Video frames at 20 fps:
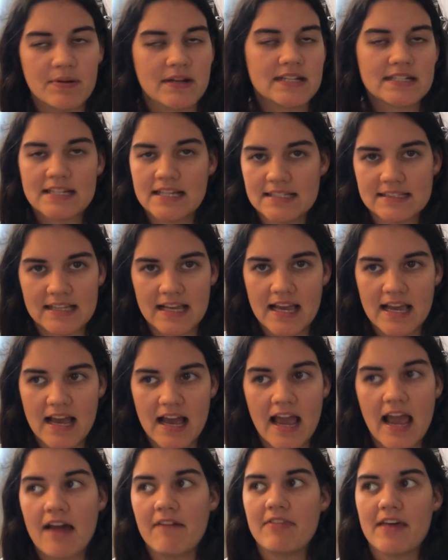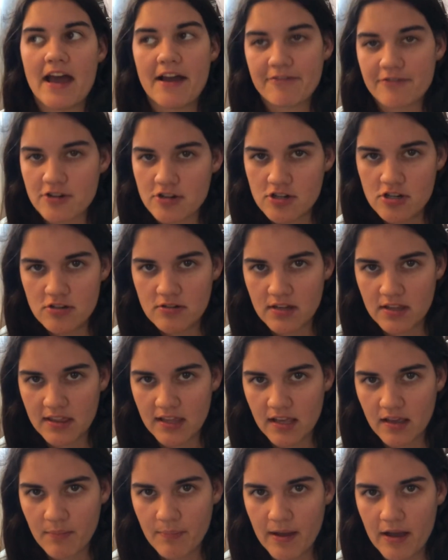but it doesn't. I have the afternoon to
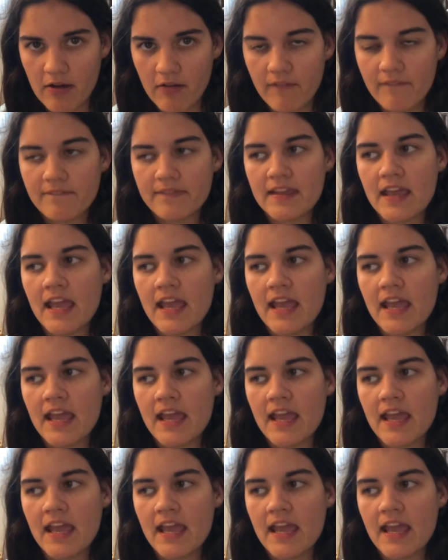think about.